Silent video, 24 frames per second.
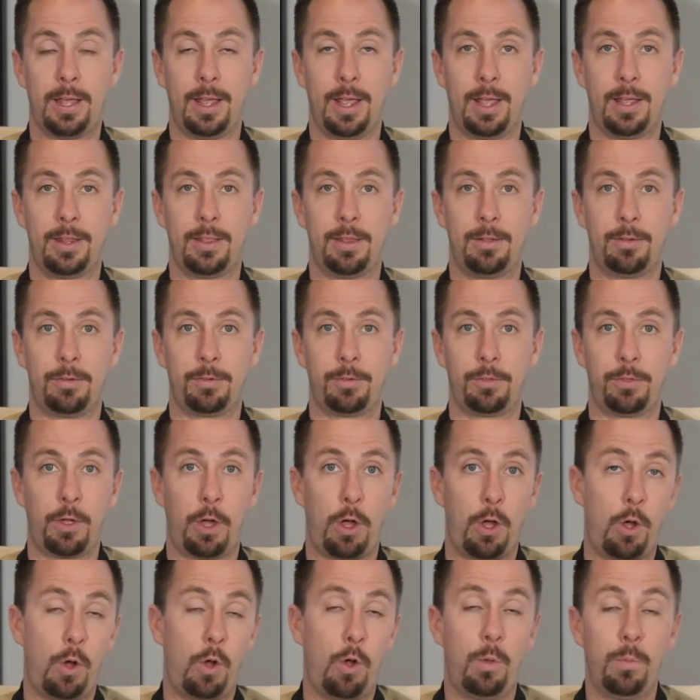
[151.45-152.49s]
And the
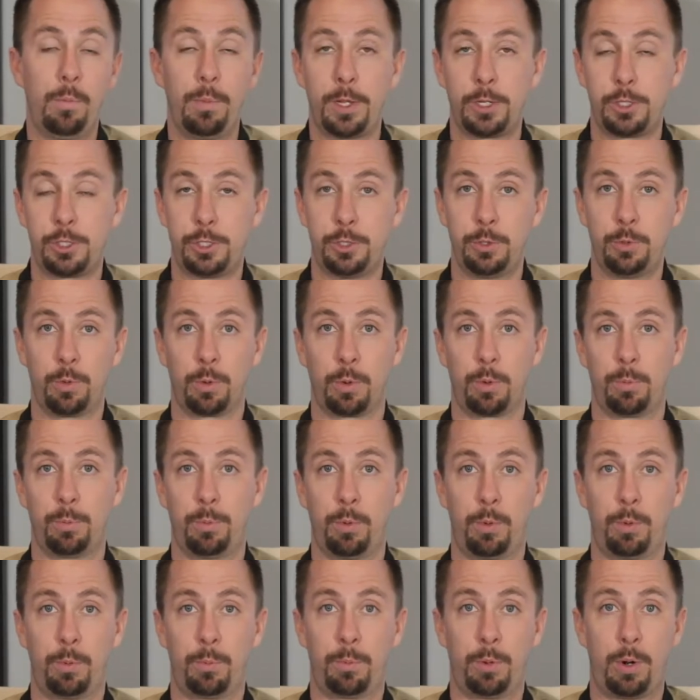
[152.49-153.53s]
home that you were
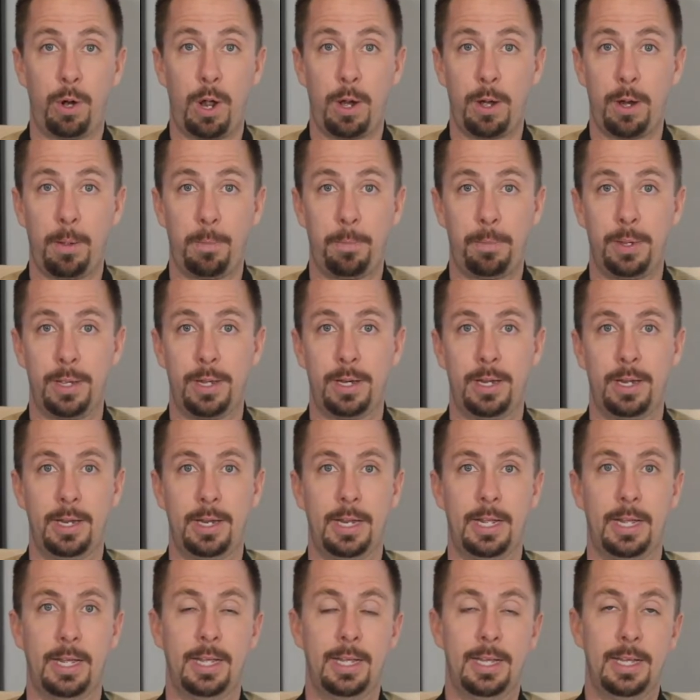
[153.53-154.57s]
brought up in,
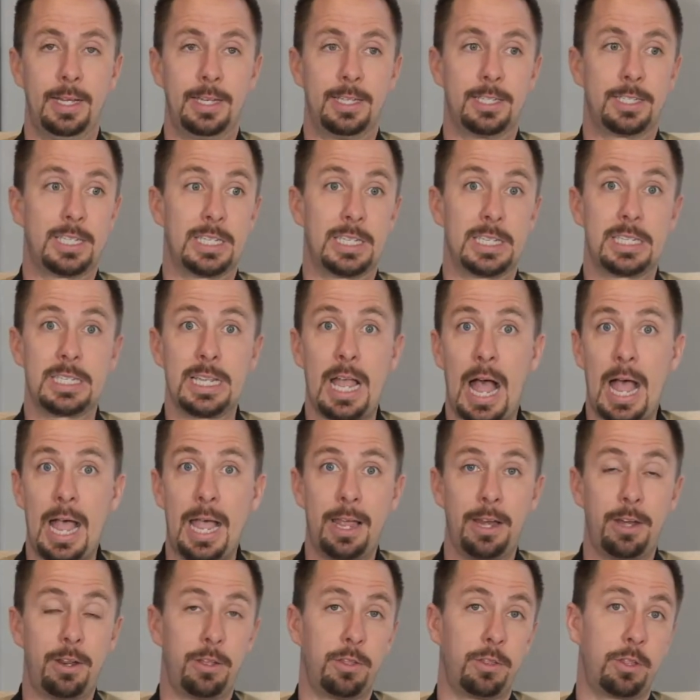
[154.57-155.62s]
and the
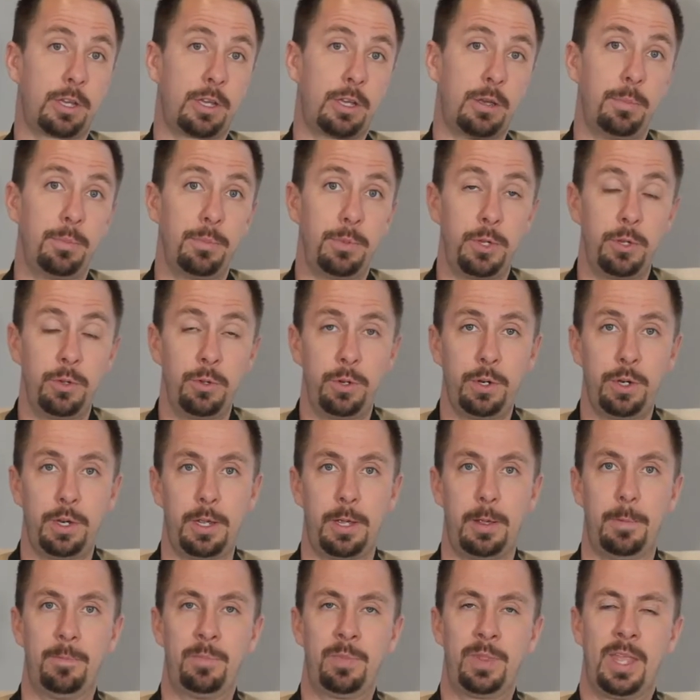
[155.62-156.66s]
society or the
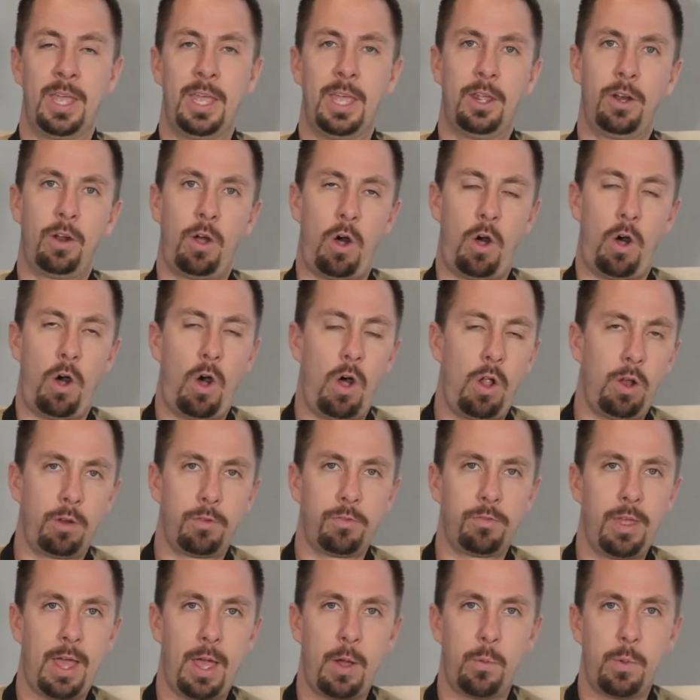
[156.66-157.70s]
community, and all
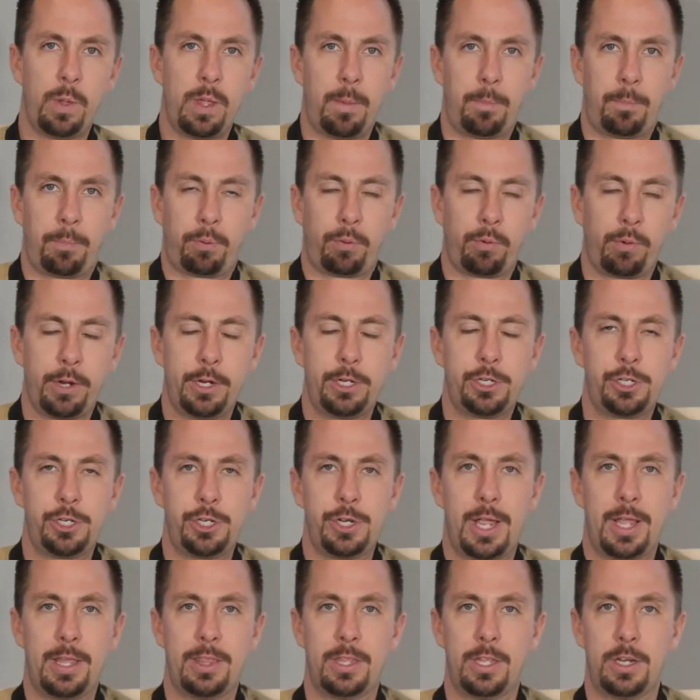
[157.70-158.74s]
of that. We
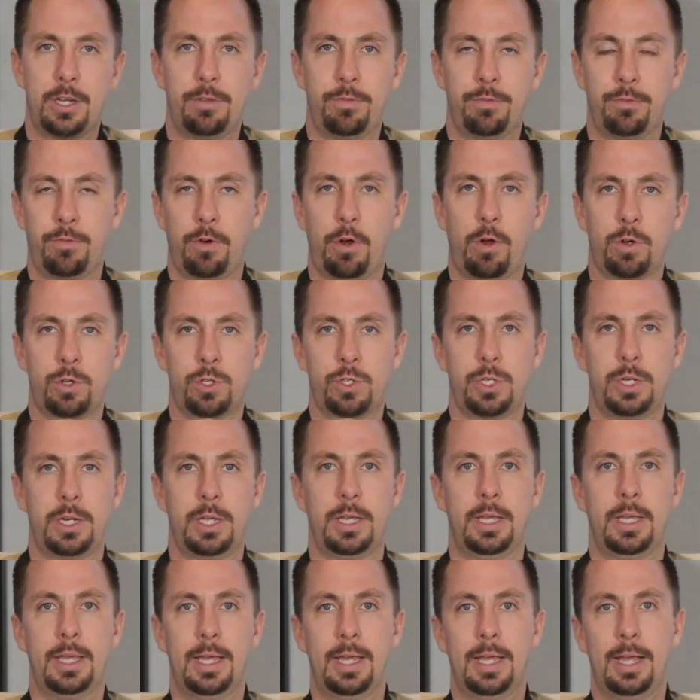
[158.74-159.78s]
appreciate the
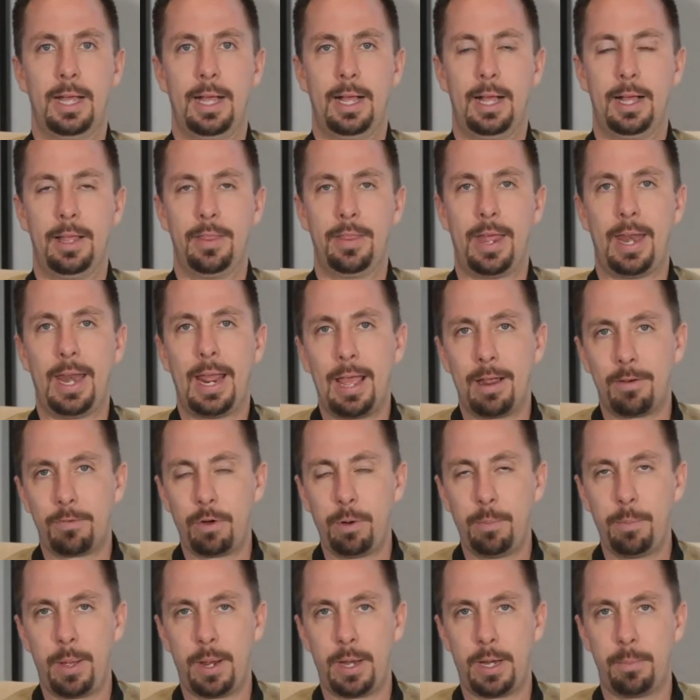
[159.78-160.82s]
diversity that
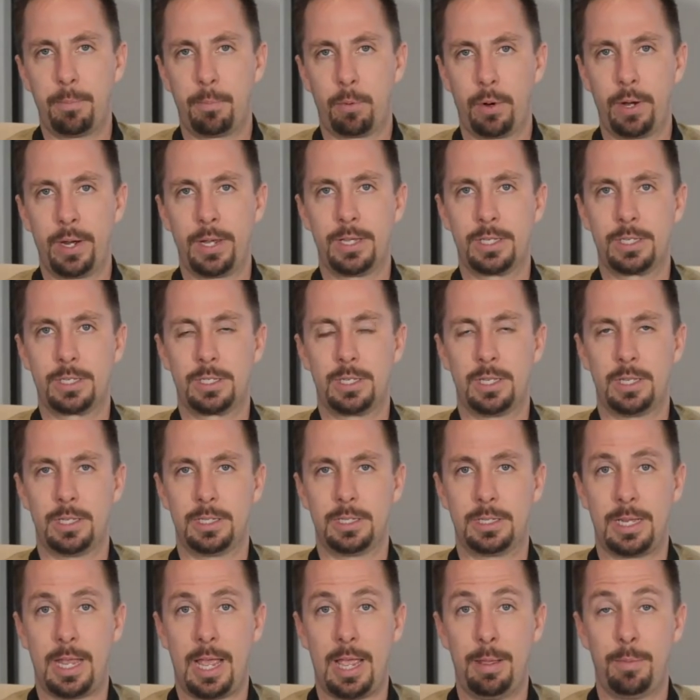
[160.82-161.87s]
everybody brings to the
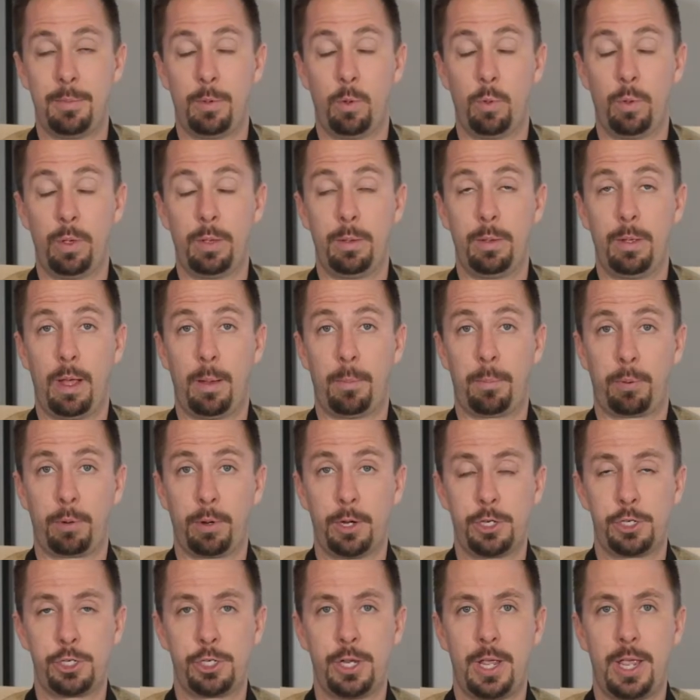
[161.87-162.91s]
table. We
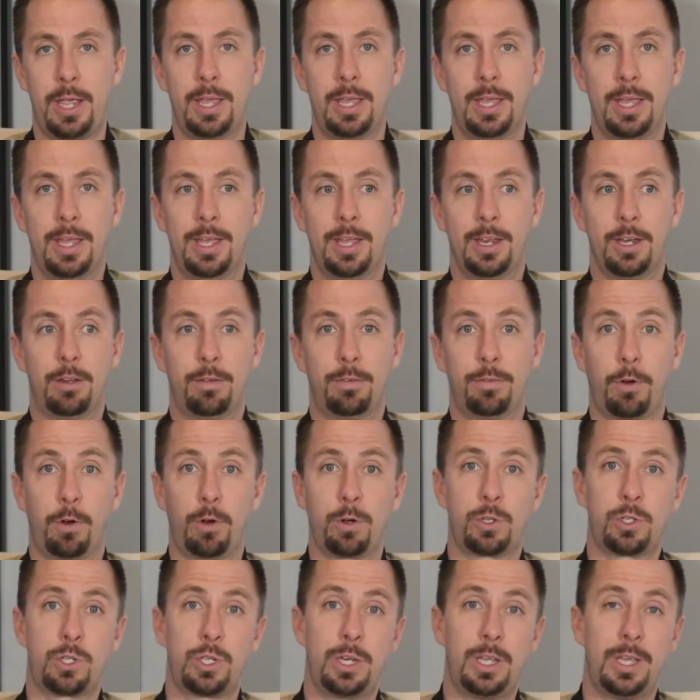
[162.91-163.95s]
appreciate
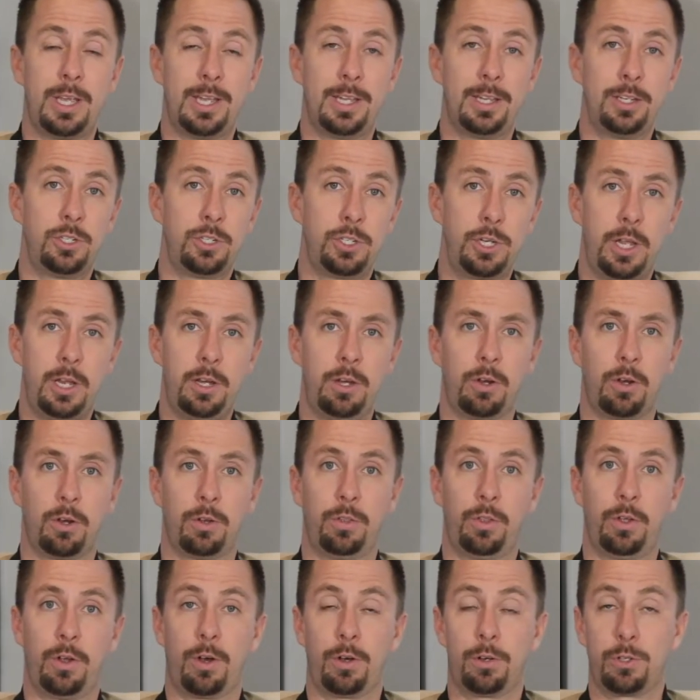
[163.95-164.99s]
diversity in gender.
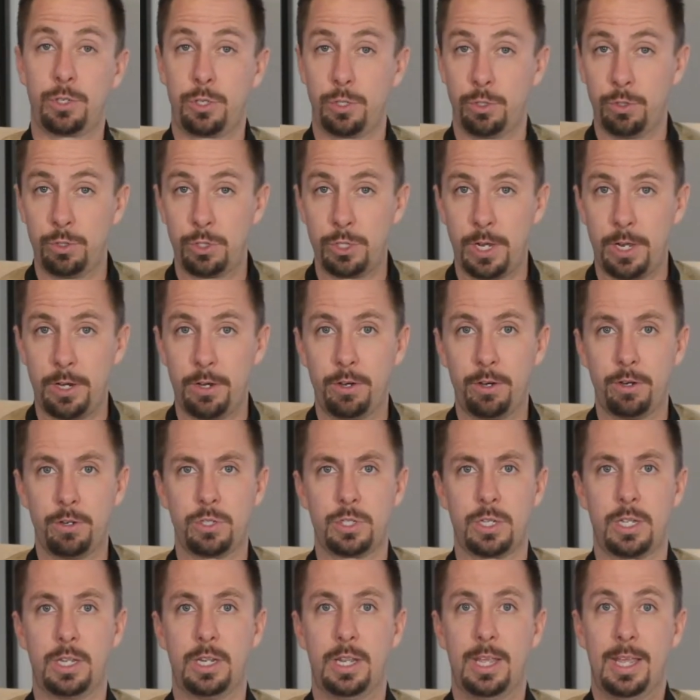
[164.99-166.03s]
There are 2
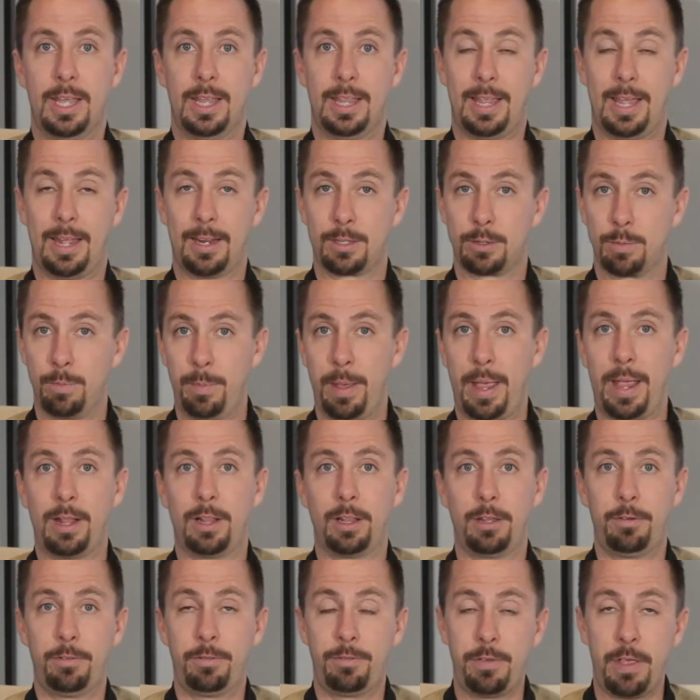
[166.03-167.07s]
genders, and that is male
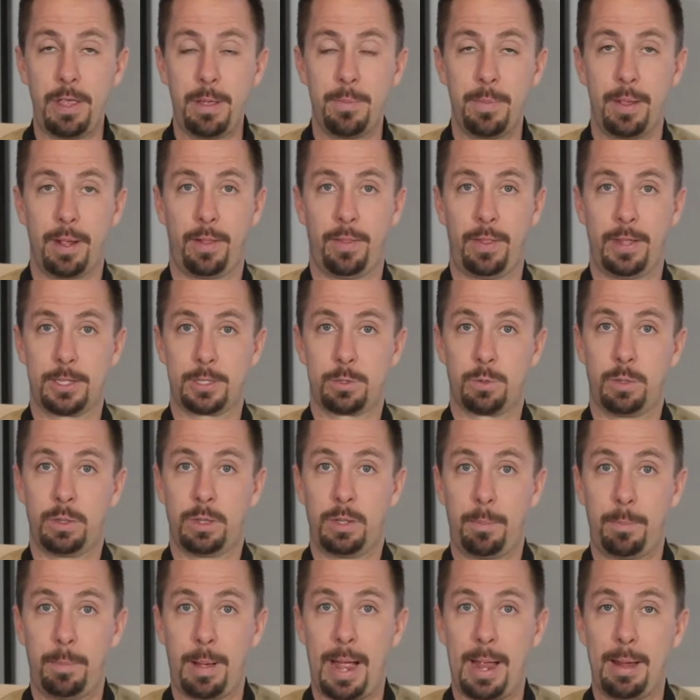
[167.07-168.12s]
and female. That's what
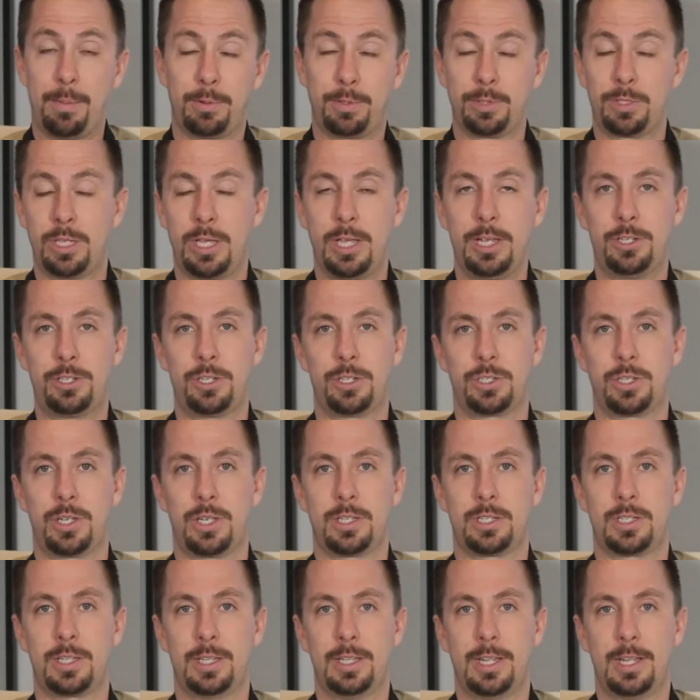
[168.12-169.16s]
the Bible teaches
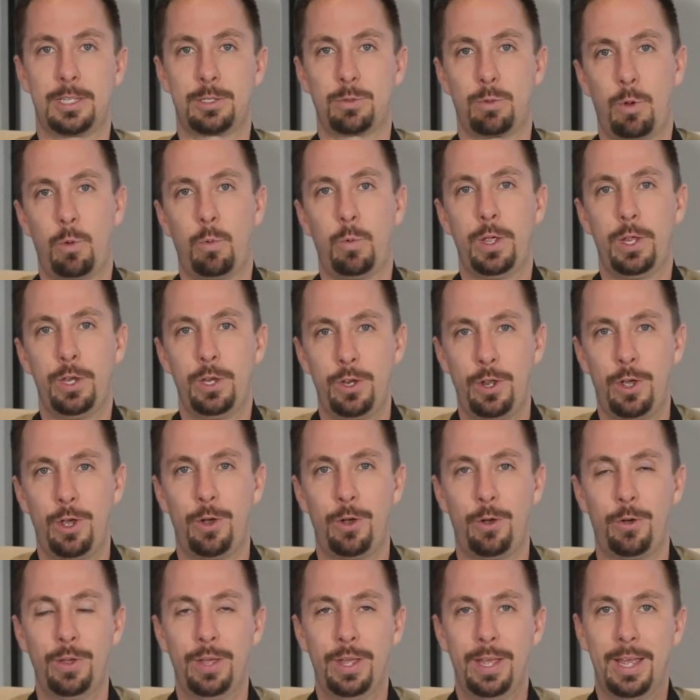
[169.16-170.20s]
us, and that's what we
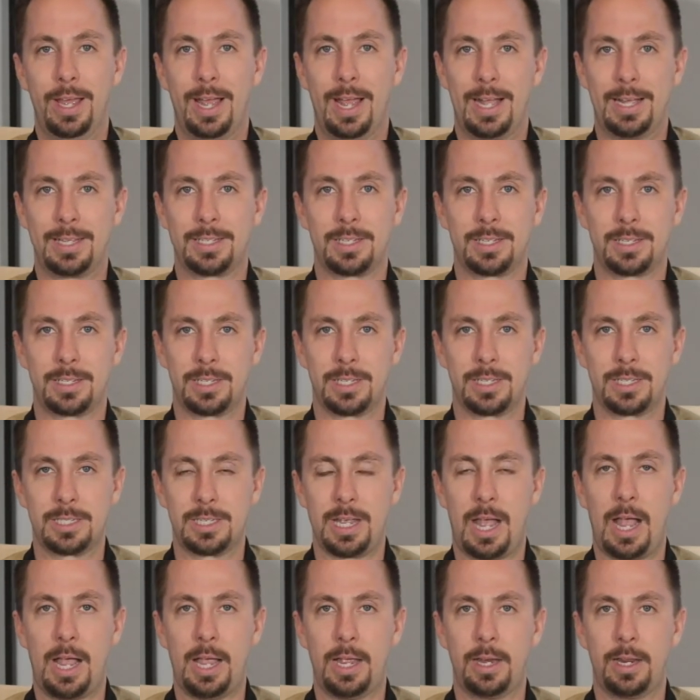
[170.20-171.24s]
know as a
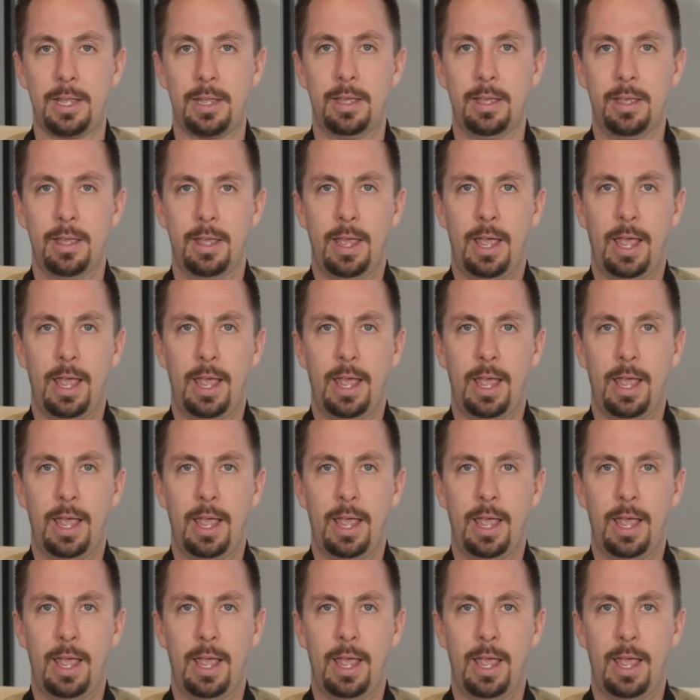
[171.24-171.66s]
society.